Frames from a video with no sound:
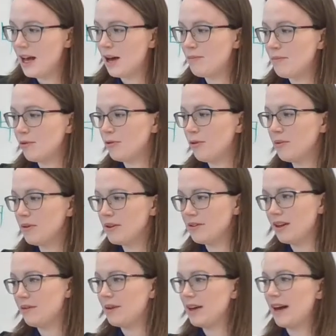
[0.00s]
and before we do
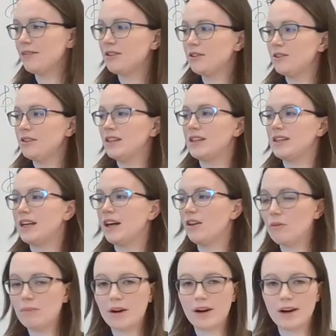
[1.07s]
that, we have to look at the
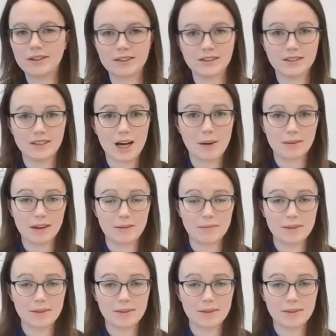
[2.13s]
yellow box on top of that,